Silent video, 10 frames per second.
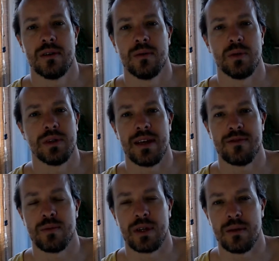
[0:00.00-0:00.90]
will never
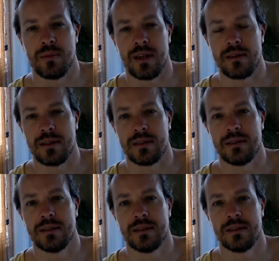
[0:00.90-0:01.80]
become nothing.
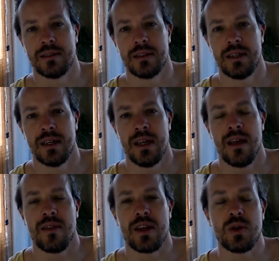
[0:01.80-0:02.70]

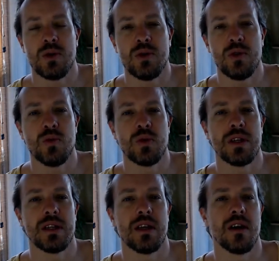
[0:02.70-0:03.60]
That who you
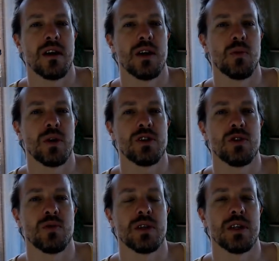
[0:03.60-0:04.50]
really are and what
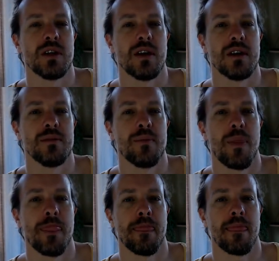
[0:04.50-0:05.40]
you really
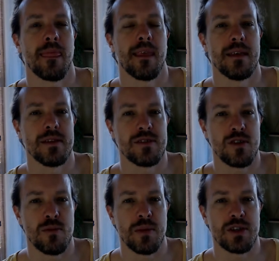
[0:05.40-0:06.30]
are is
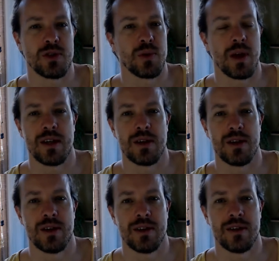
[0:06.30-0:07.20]
so much greater
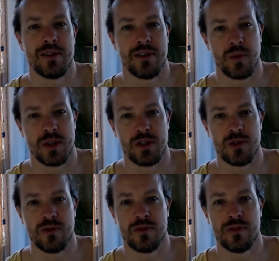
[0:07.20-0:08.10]
than what
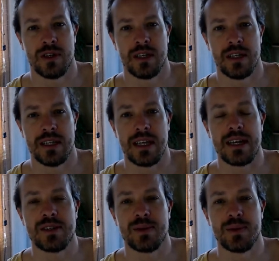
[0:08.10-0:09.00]
you've
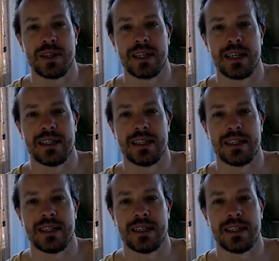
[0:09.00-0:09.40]
yet to realize